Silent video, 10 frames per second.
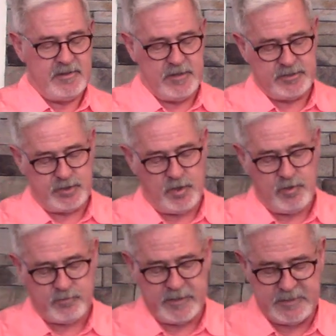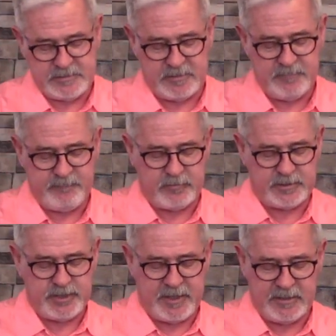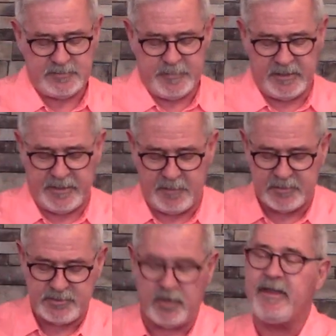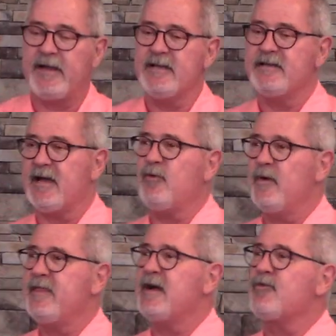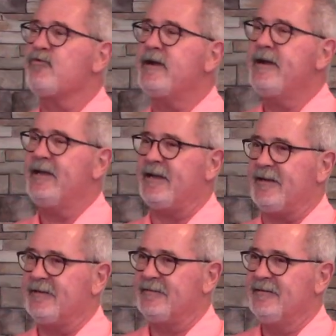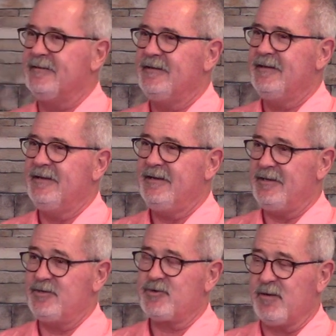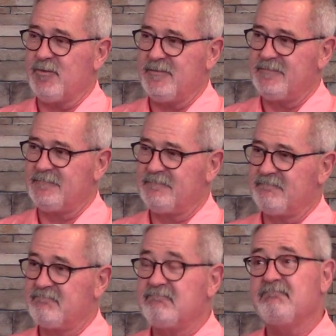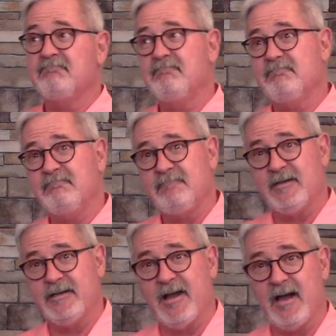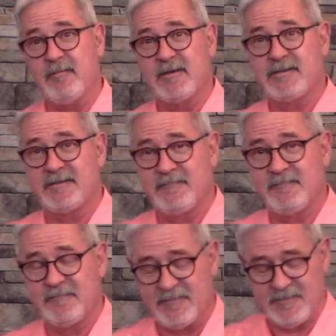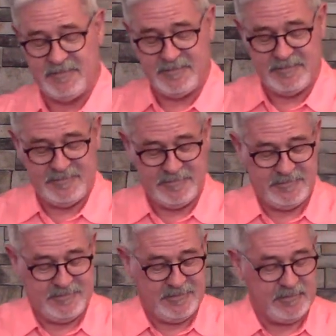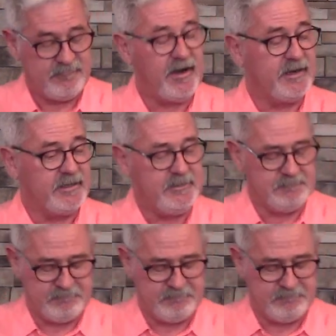The sole reason for a child's middle name is so they can tell when they're really in trouble. Anonymous. And finally,